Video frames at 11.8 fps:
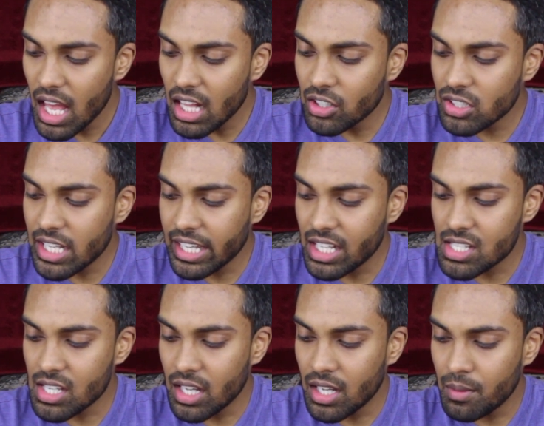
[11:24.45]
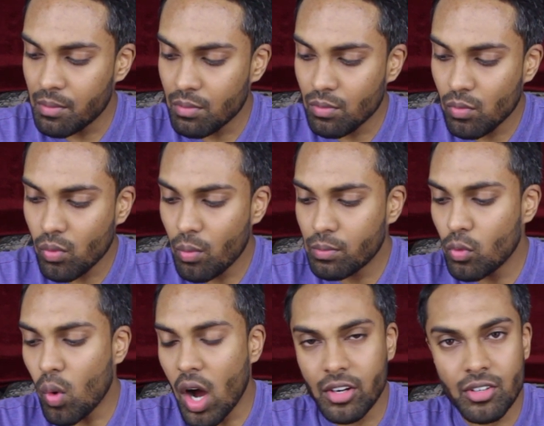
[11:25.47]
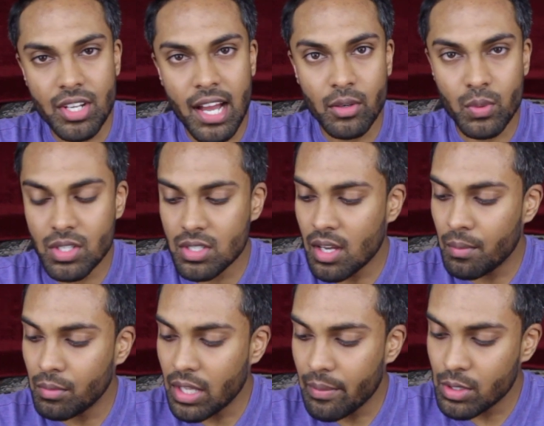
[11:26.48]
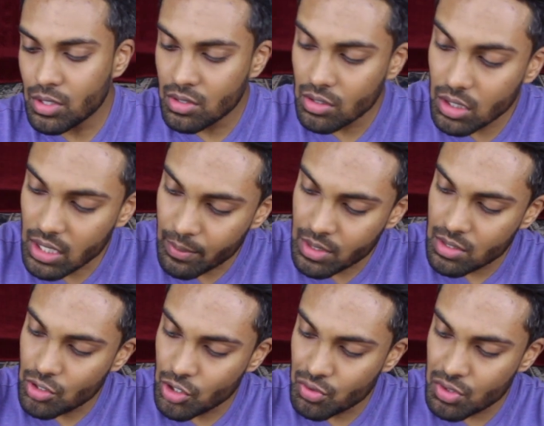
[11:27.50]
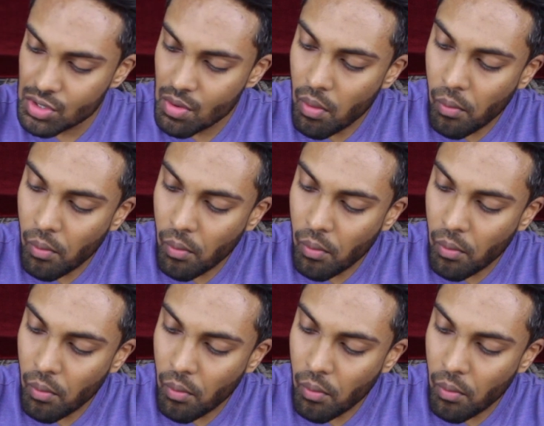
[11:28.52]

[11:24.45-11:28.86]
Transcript: It looks like it's watered down with some lemon juice.